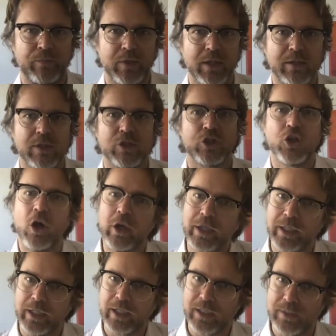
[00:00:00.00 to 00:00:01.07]
It's a
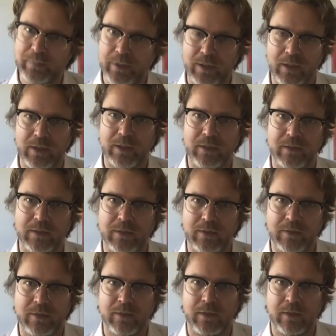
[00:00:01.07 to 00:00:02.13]
shocking
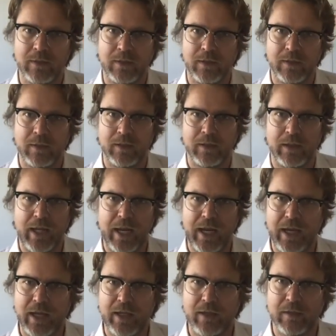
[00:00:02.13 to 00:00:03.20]
experience.
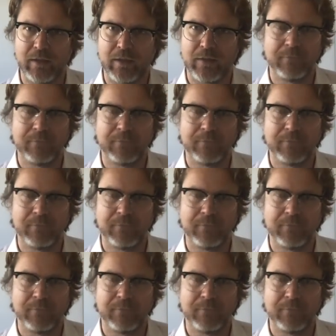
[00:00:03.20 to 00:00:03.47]
And